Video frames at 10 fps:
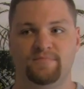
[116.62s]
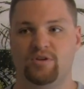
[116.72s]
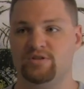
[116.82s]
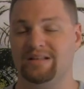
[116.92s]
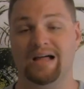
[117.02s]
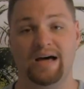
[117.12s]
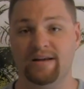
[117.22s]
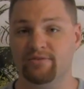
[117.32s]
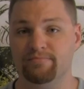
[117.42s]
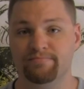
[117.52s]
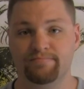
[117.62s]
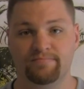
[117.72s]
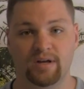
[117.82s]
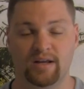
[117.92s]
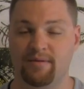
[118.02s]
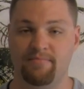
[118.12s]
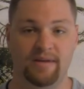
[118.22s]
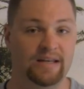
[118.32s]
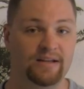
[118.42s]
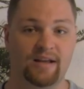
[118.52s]
There's a lot of
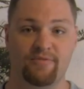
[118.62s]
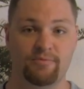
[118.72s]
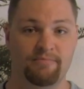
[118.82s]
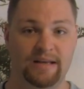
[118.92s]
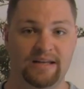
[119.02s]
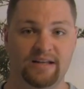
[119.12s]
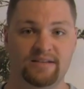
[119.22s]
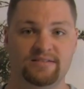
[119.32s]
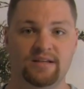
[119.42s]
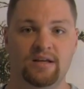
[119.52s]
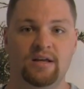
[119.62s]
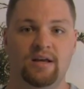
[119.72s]
them. Government meetings,